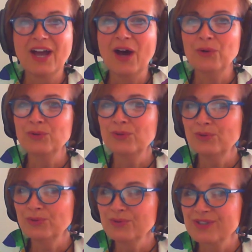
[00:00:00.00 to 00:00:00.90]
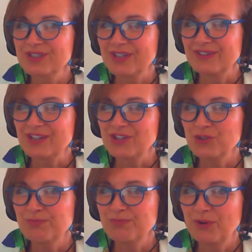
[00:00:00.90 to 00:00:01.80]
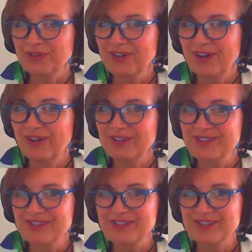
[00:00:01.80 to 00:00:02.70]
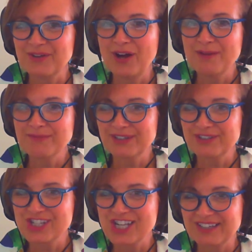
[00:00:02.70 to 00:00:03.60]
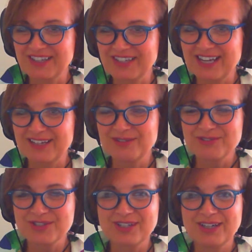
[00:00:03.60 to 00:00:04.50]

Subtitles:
Oh, so that's your podcast. So I'm going to check that out.